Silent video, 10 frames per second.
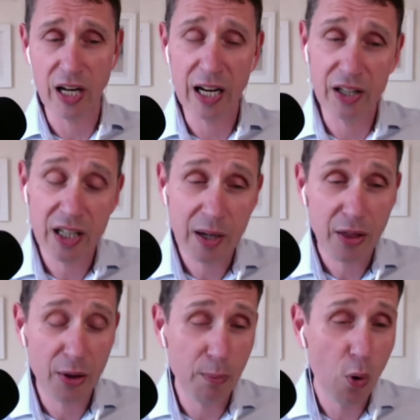and
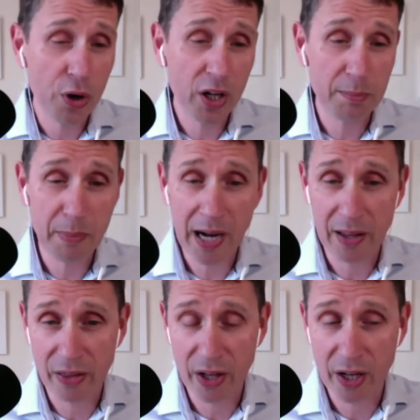the more you can
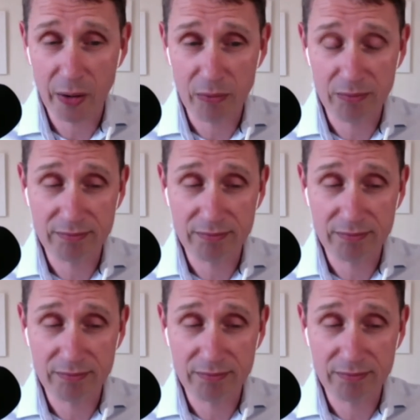make their